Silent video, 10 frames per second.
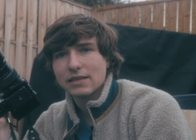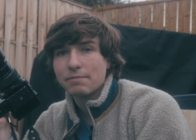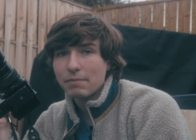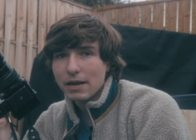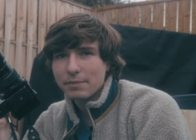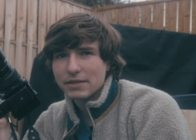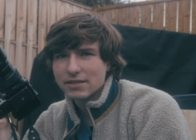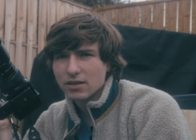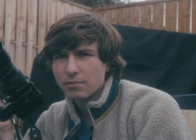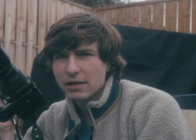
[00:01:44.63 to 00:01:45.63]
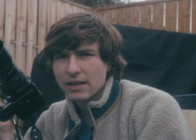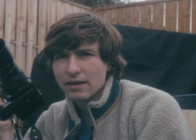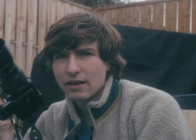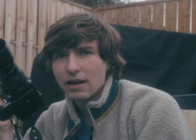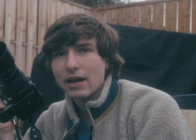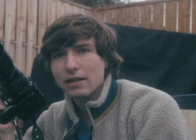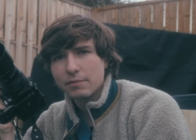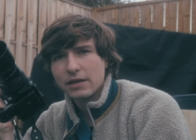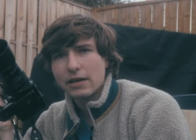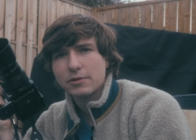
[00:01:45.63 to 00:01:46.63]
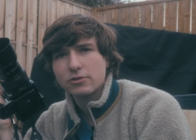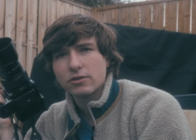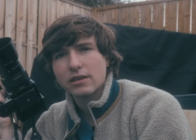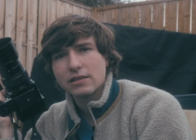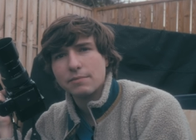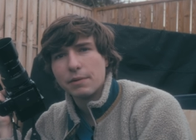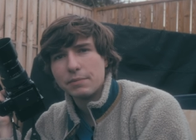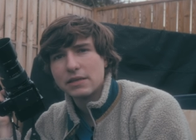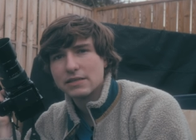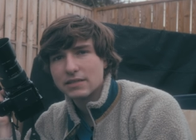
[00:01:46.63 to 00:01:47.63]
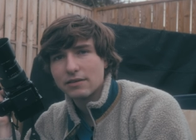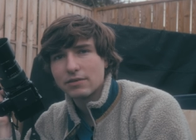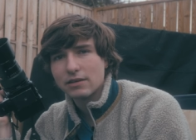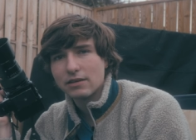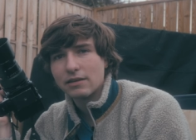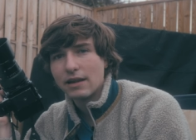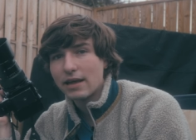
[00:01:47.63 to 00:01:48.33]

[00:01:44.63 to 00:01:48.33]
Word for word: then maybe someday I'll be able to get a Mamiya 7 in